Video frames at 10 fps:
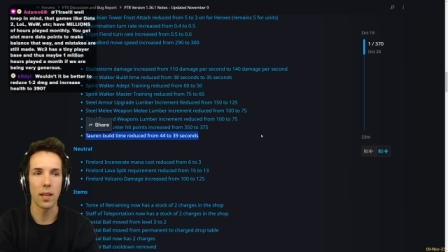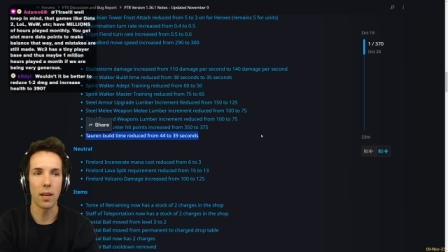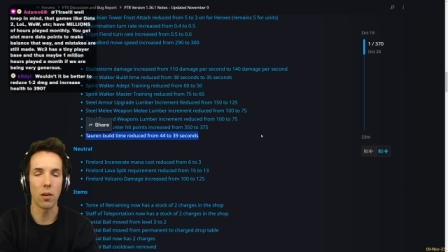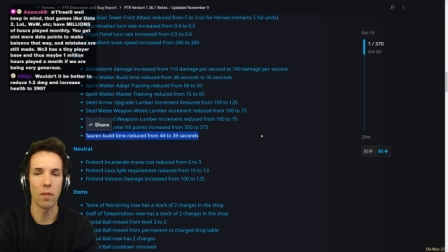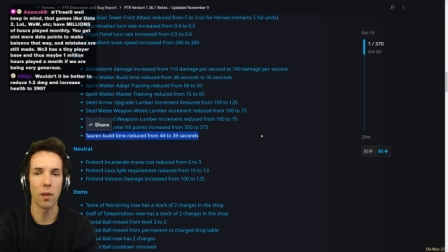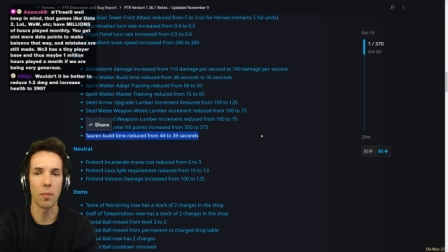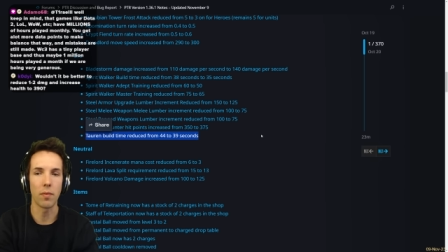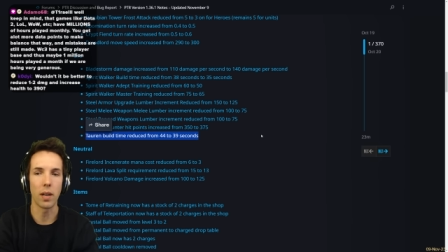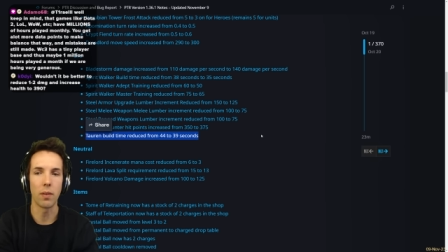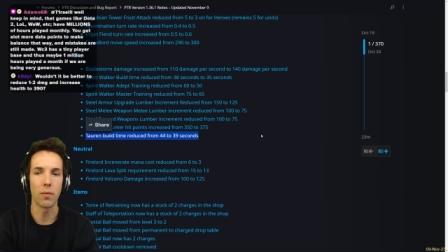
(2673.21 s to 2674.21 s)
I think all of them are
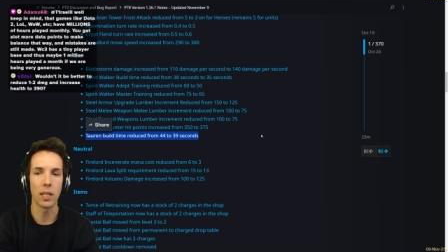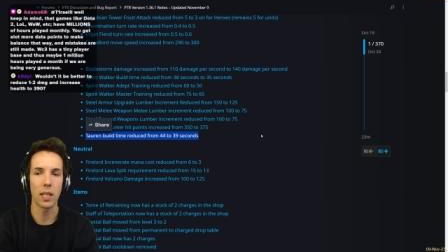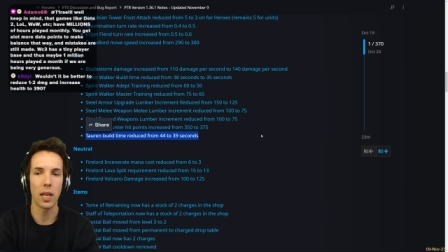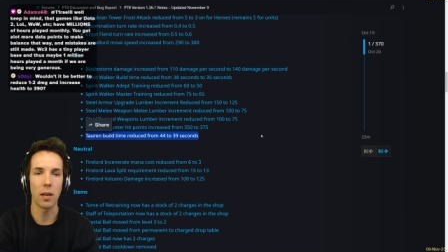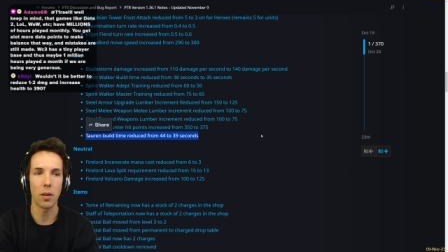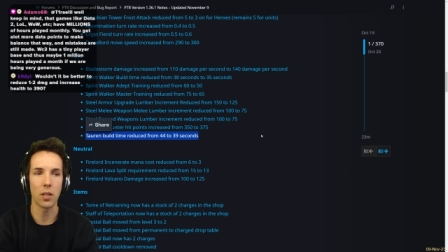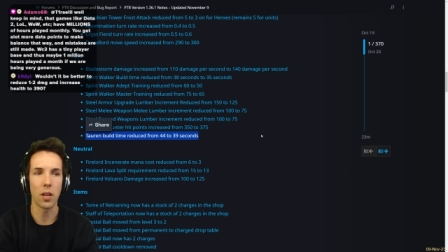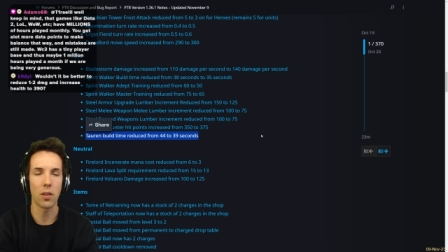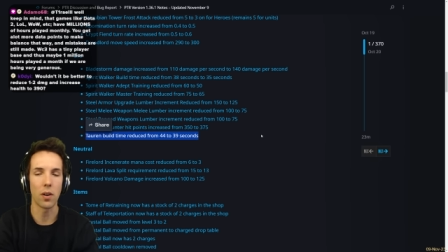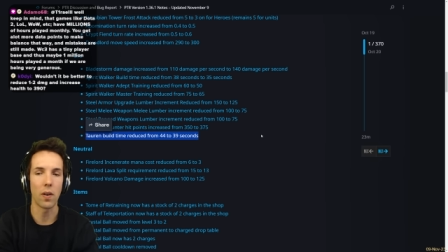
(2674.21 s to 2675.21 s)
really risky because
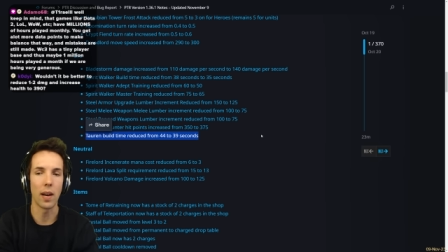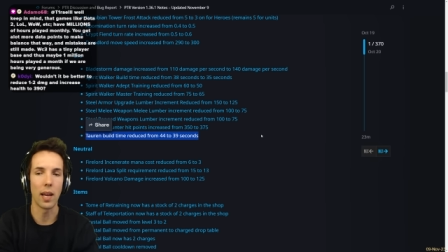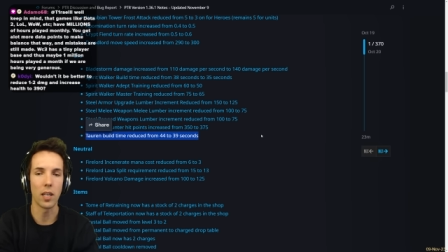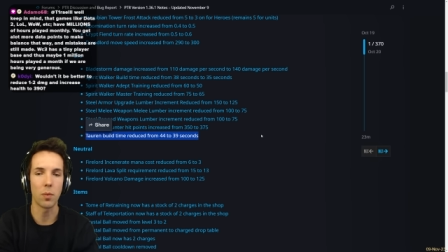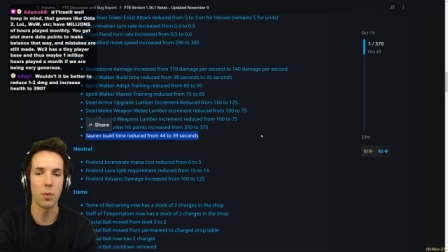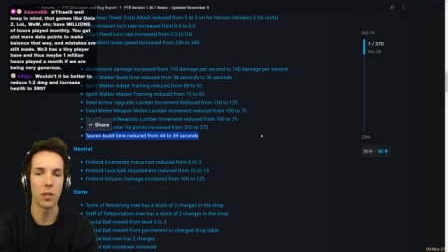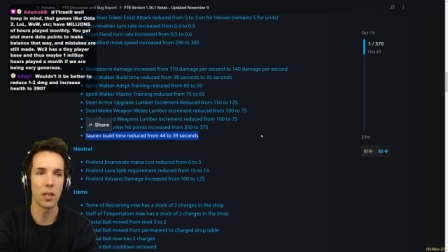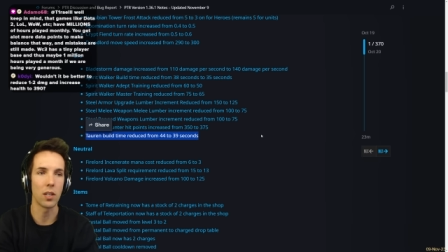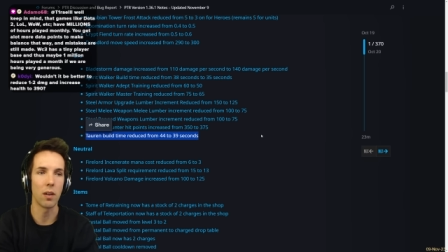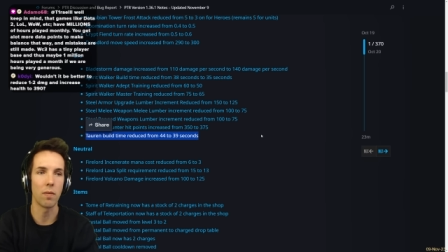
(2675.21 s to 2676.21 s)
the Tauren is
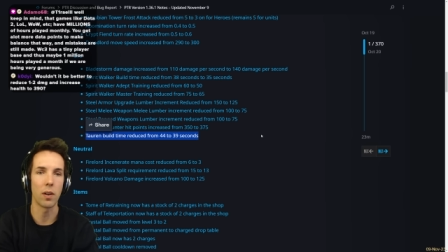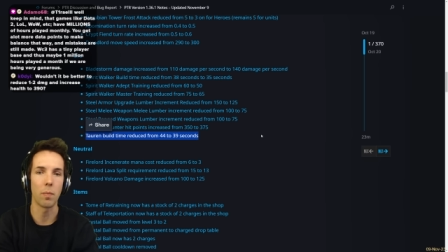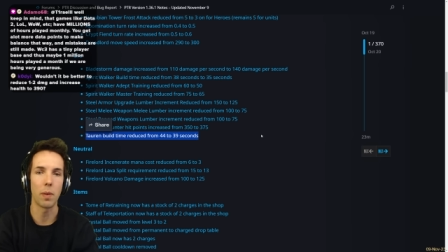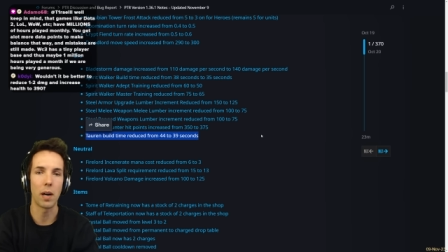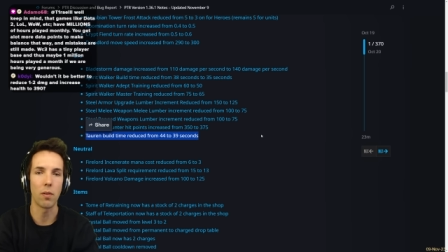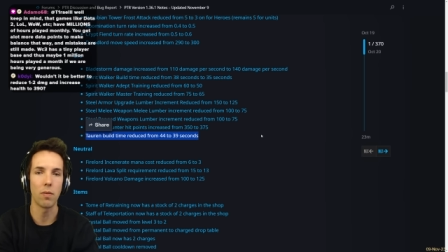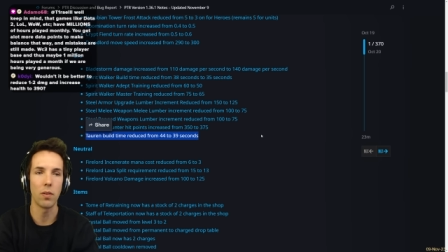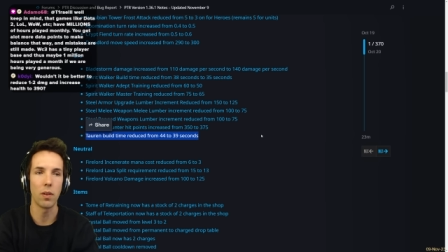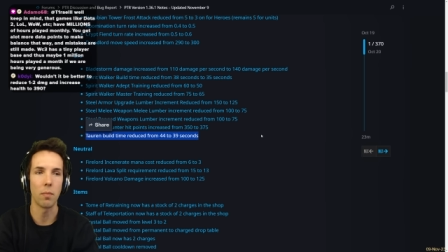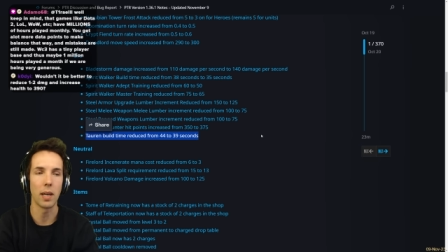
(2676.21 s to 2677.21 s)
potentially very
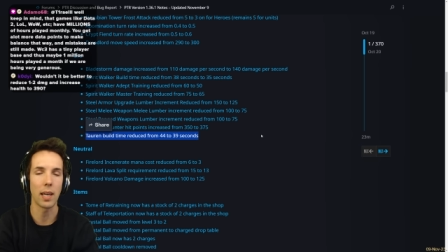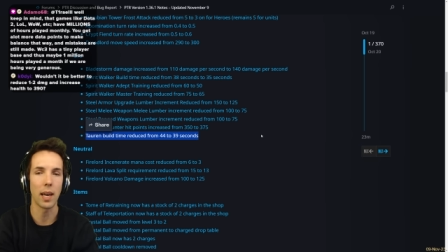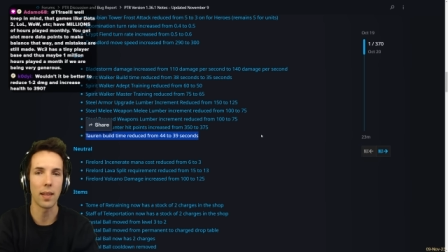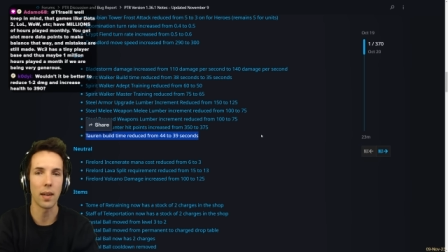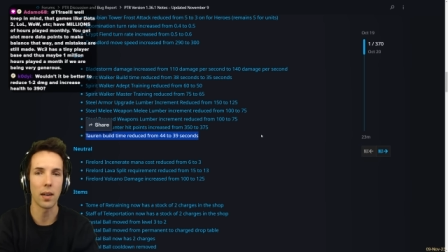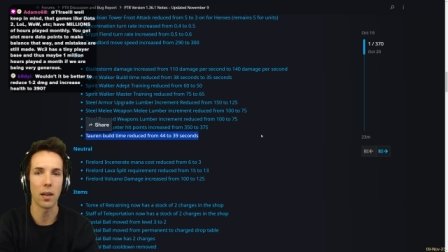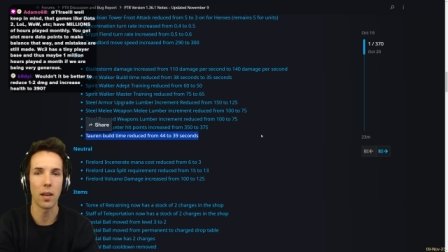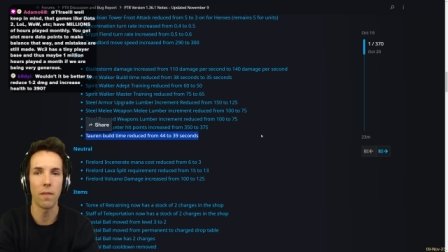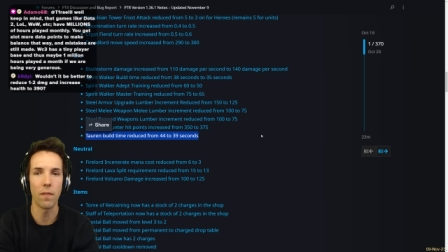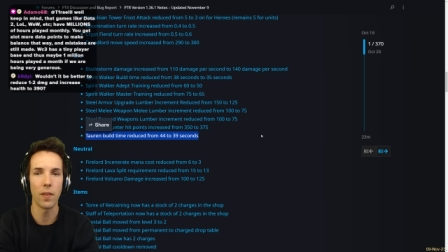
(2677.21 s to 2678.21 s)
powerful and making their
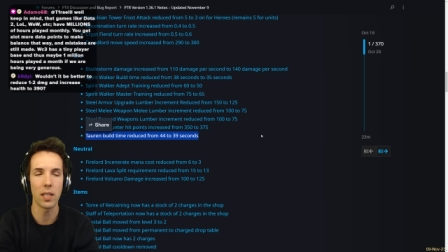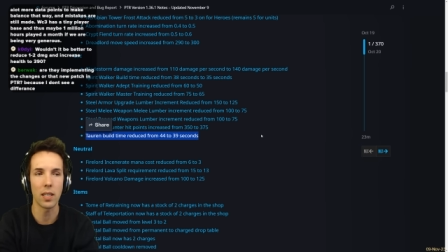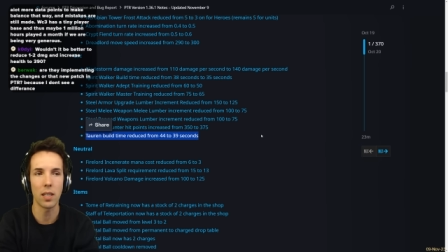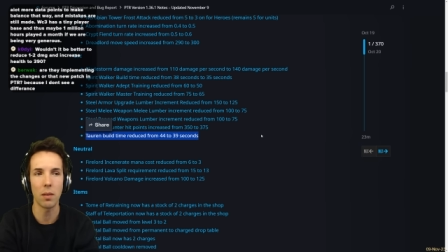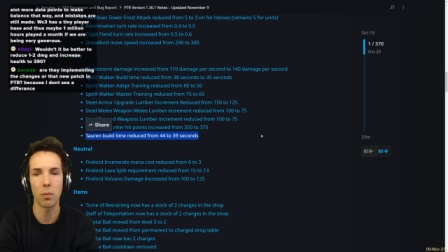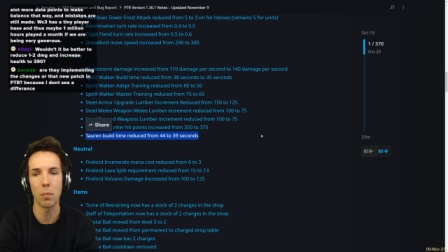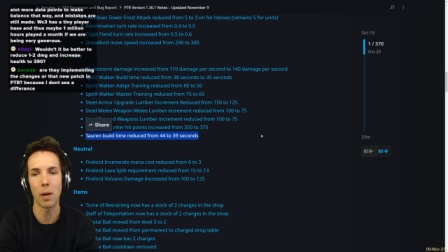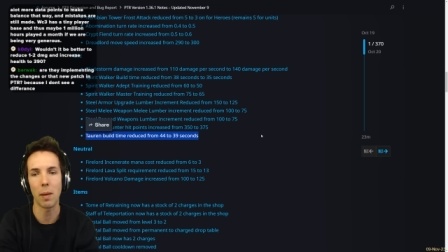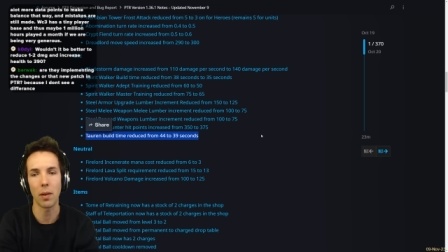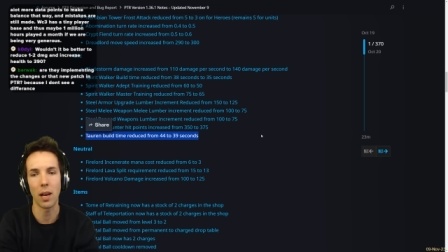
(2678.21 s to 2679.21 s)
efficiency per
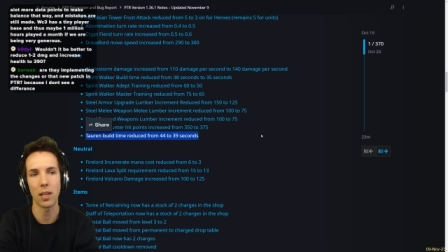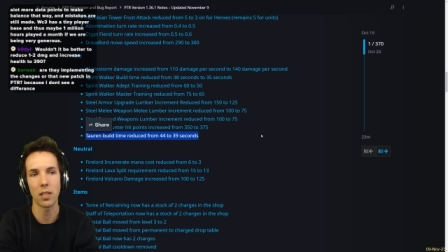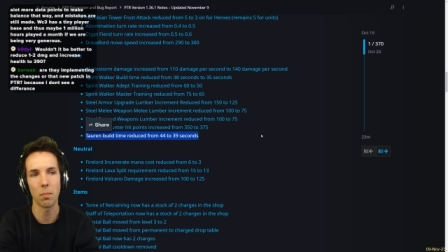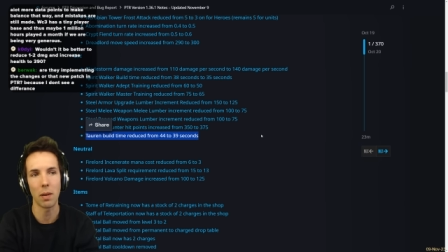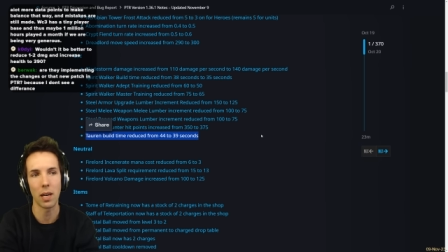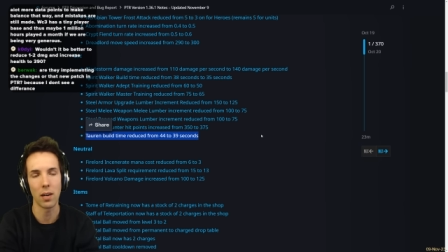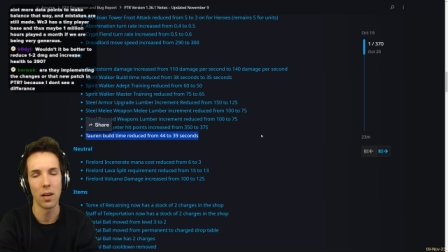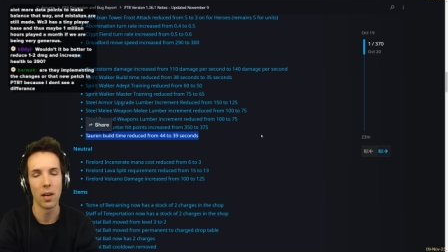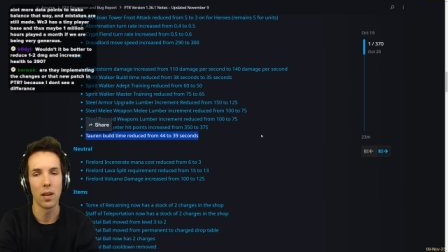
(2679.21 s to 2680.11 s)
population better